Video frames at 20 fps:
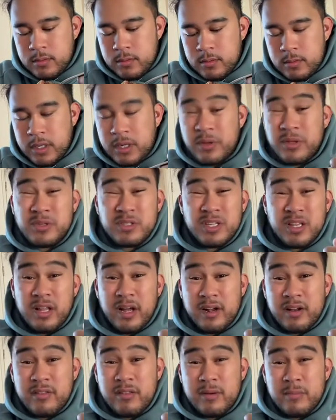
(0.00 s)
I don't use a lot
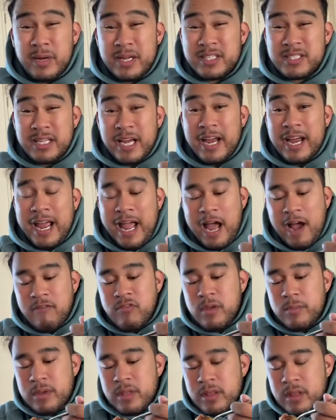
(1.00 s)
of them. I have
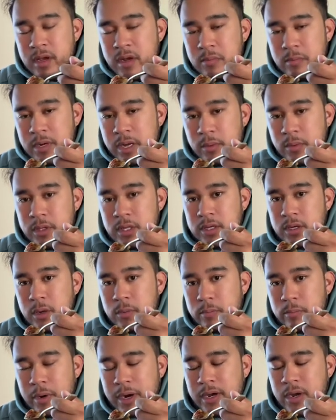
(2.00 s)
them in there, but I really don't
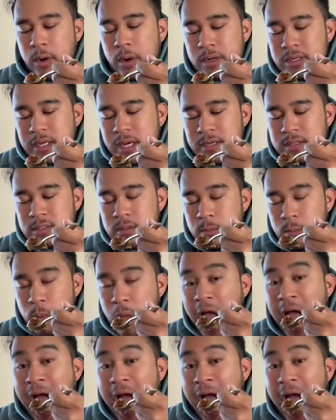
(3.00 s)
prioritize them.